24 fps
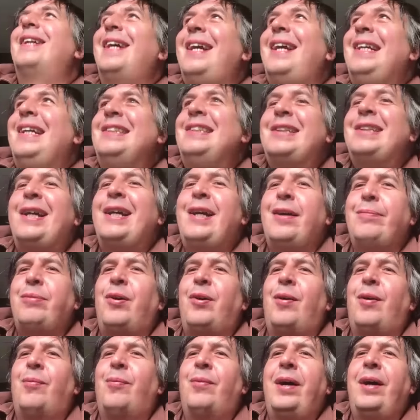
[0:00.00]
that he's hit
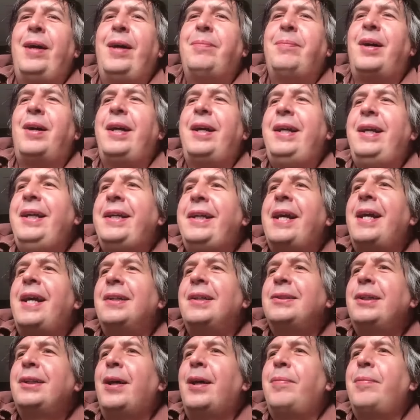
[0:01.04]
upon, whereby he
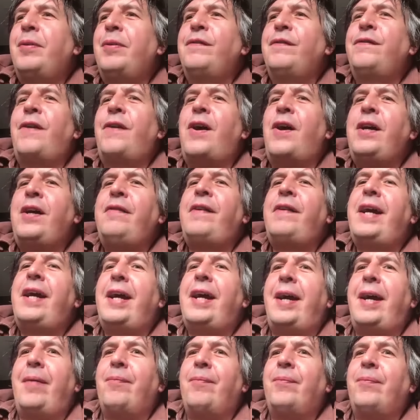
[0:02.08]
gets up at 5
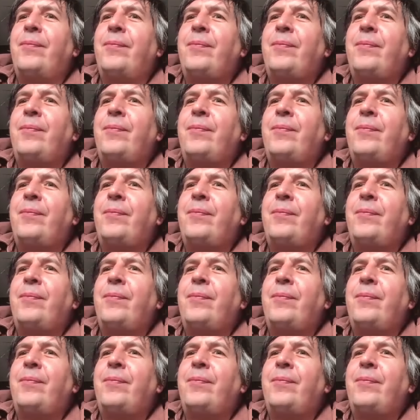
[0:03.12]
a.m.